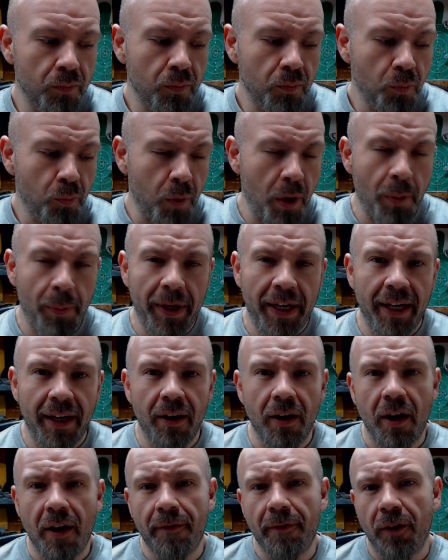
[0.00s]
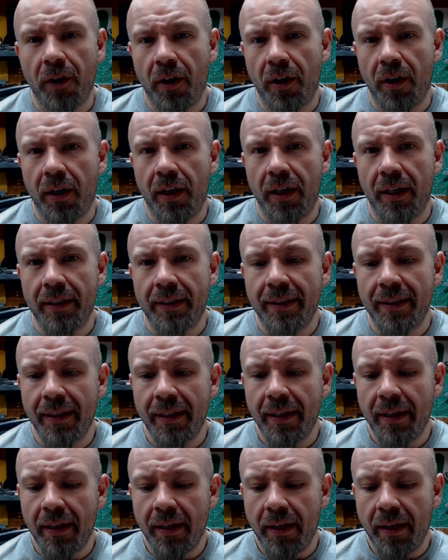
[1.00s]
we get off on
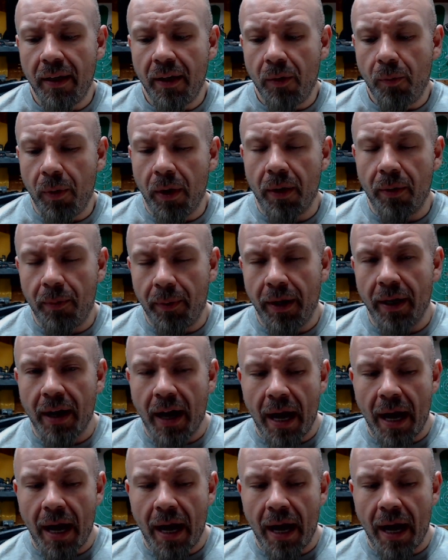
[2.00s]
where